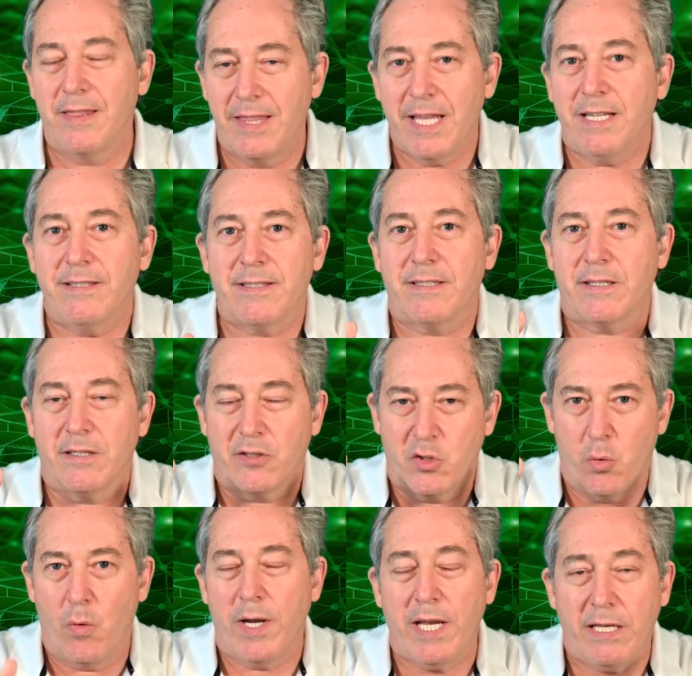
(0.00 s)
this
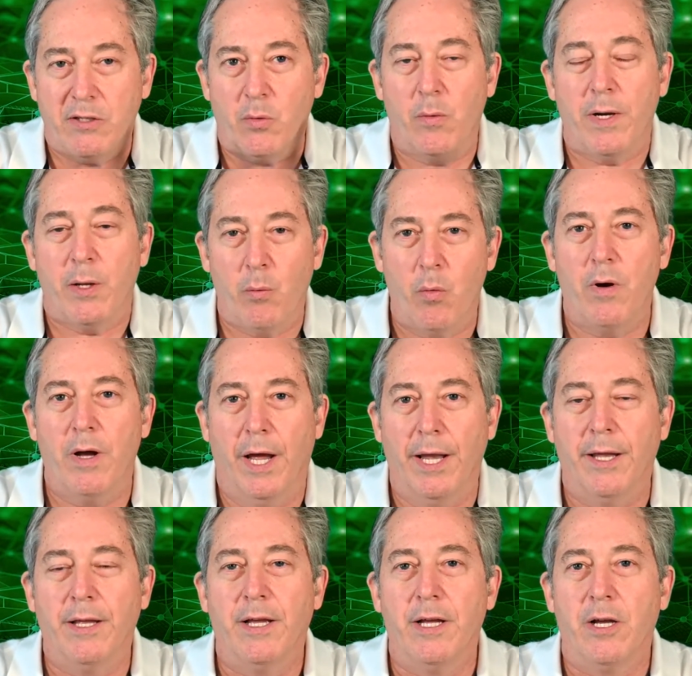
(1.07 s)

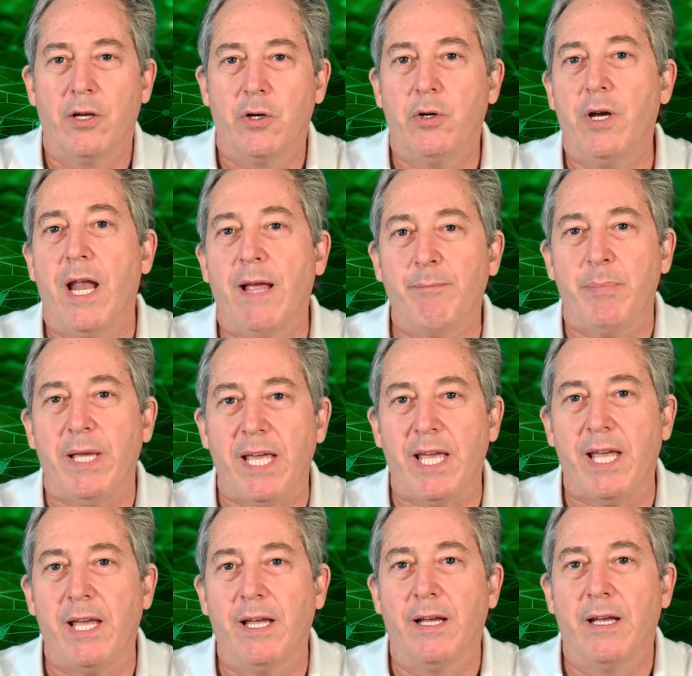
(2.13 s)
2021 could
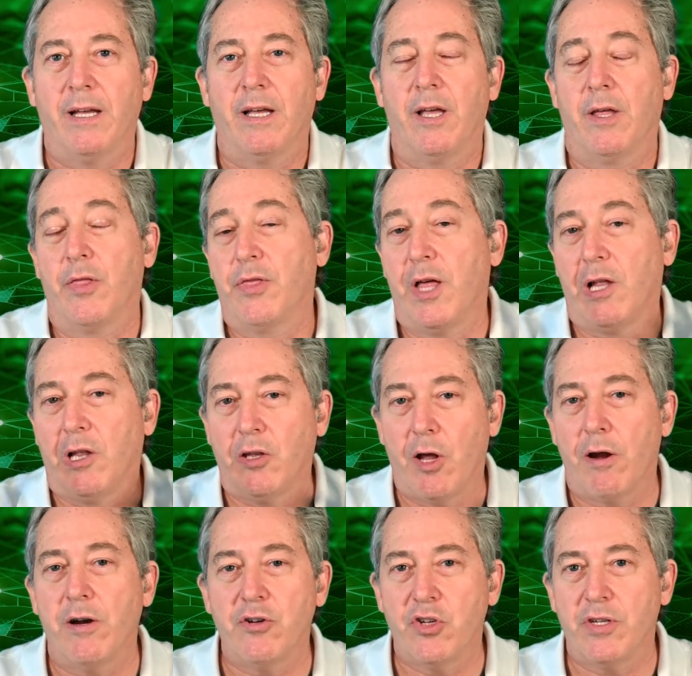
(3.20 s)
be the
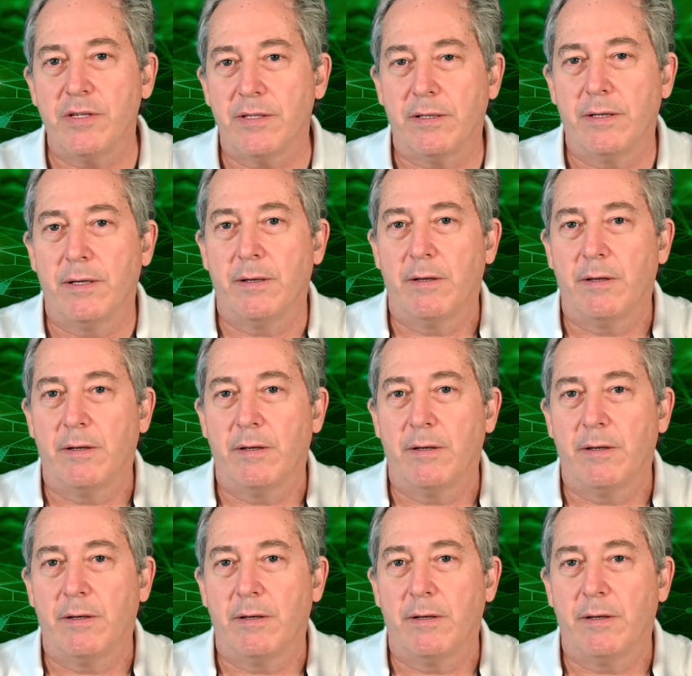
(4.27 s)
largest